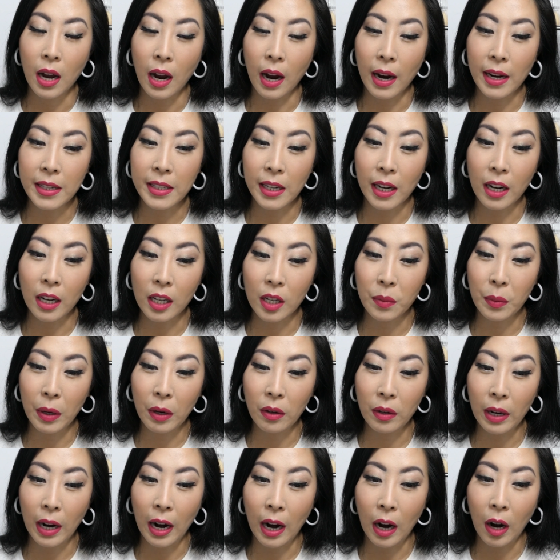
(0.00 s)
I talk
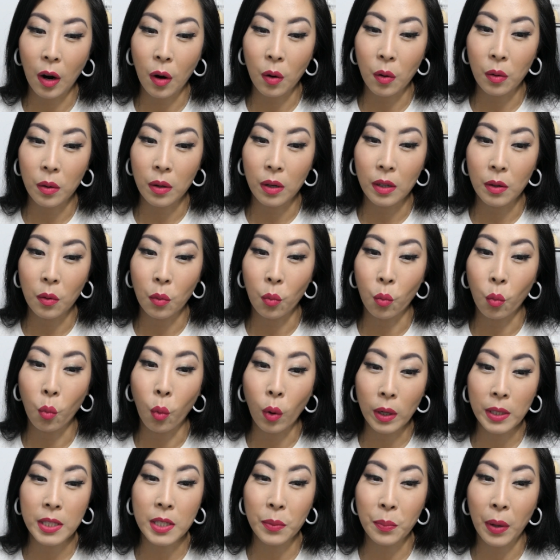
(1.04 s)
about how
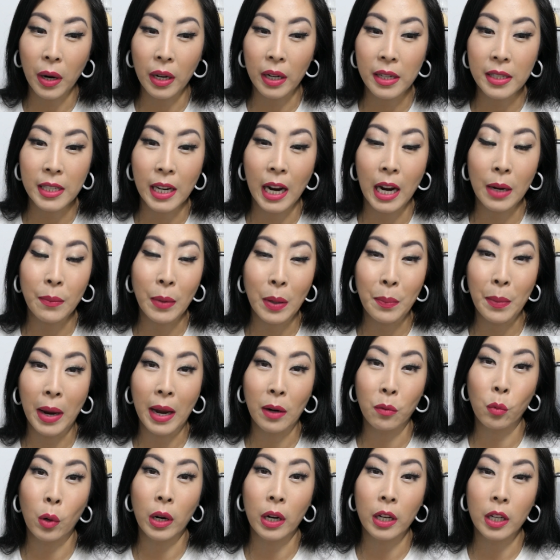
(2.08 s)
once upon a time a
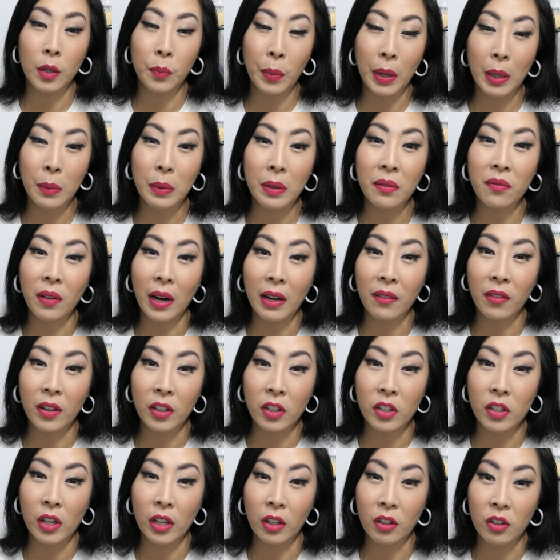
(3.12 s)
man wanted to pay me
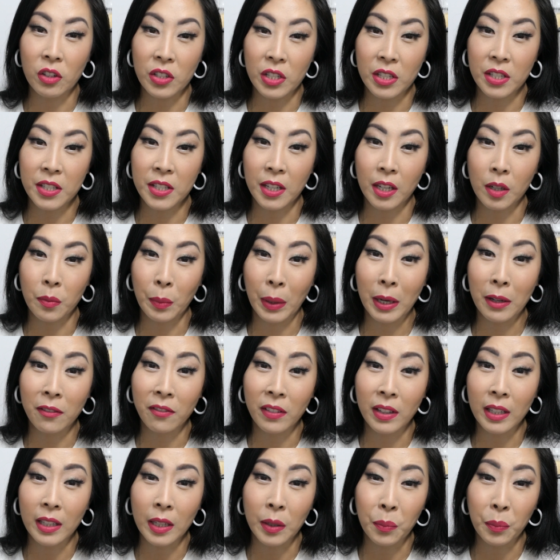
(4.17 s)
$500 to suck my
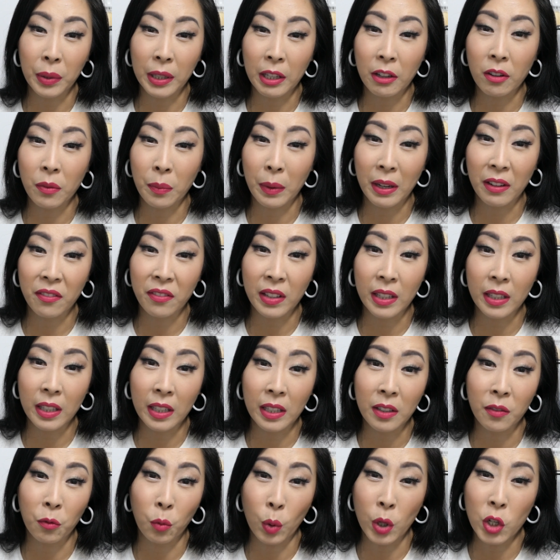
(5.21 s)
feet and play with my feet
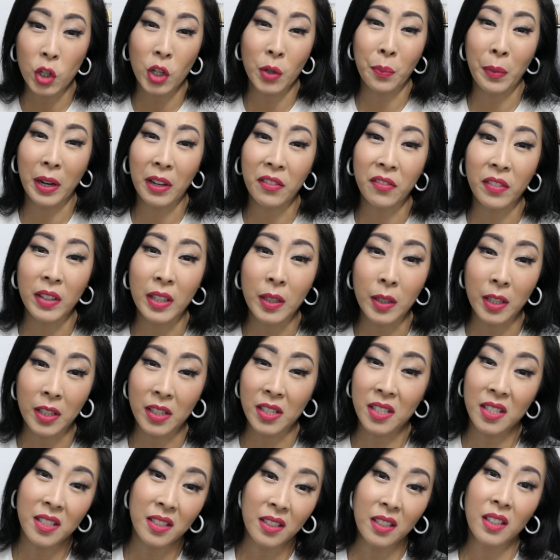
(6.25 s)
and worship my feet
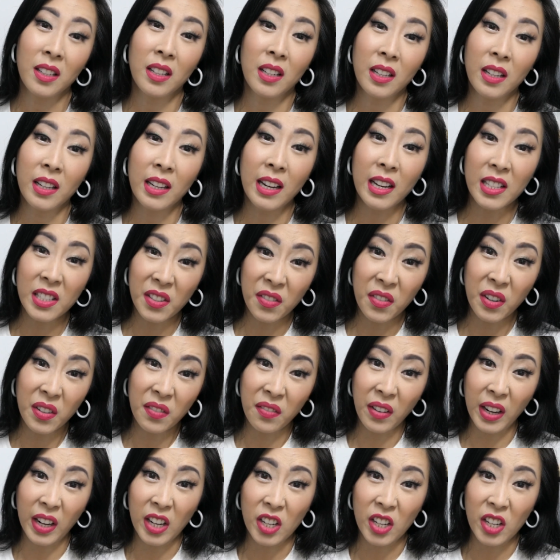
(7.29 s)
because he has a feet